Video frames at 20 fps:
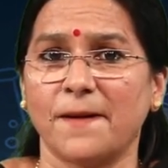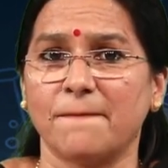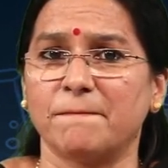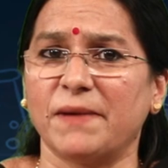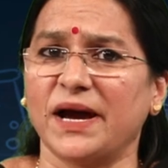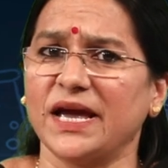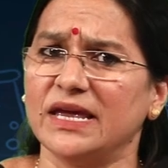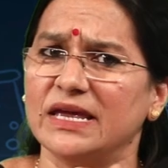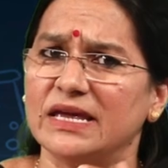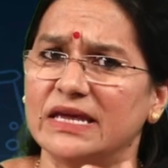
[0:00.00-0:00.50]

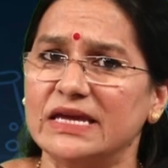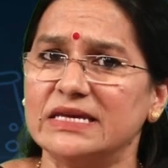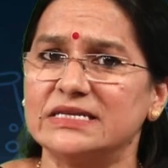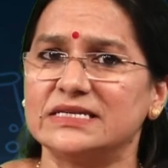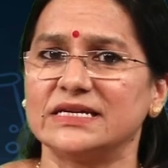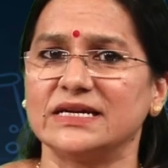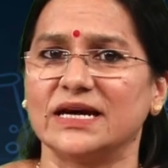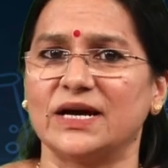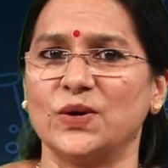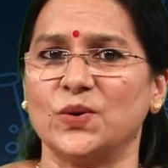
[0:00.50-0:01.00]
by
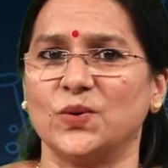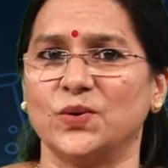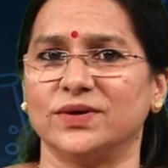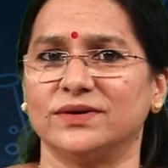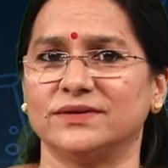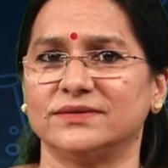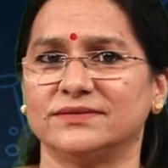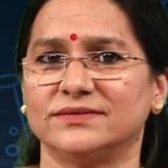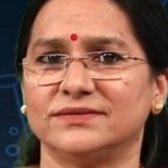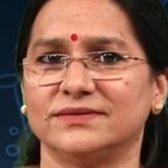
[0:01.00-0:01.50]
heating
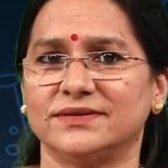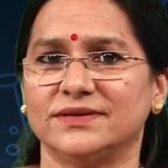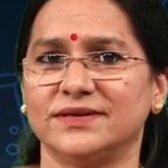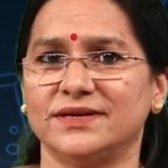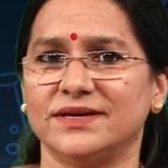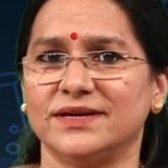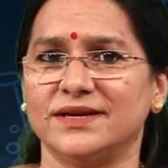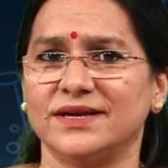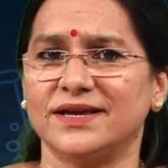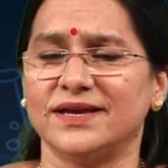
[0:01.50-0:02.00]
alone.
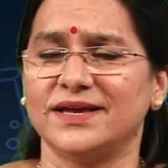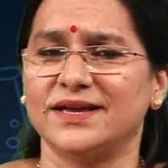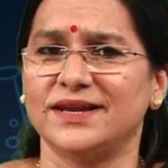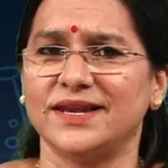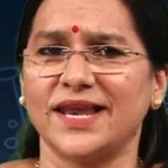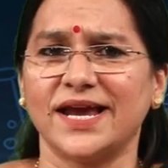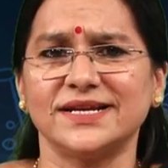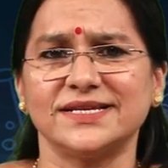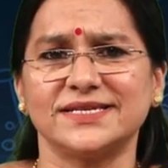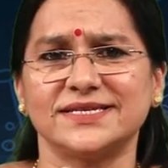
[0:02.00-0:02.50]

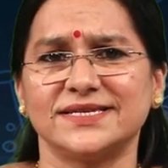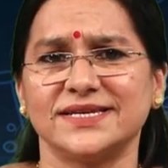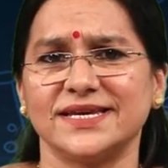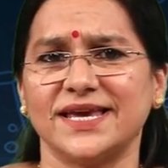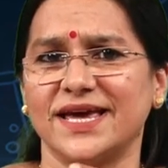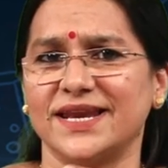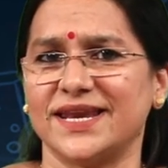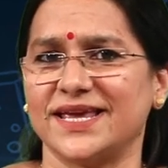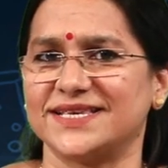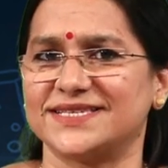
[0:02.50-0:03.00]
Let's
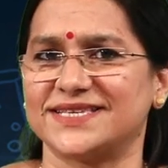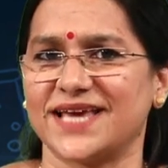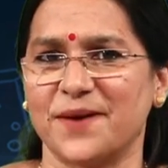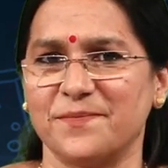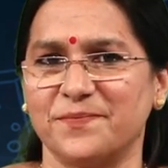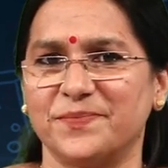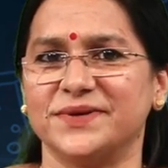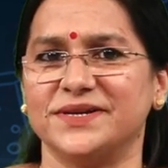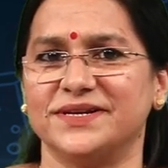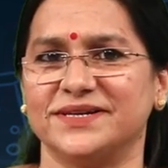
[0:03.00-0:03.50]
see an
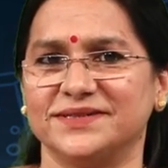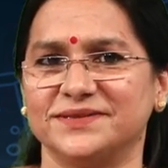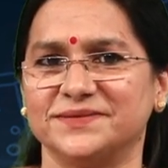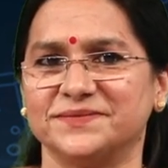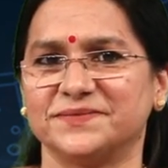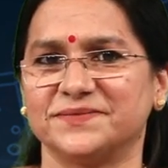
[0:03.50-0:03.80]
example.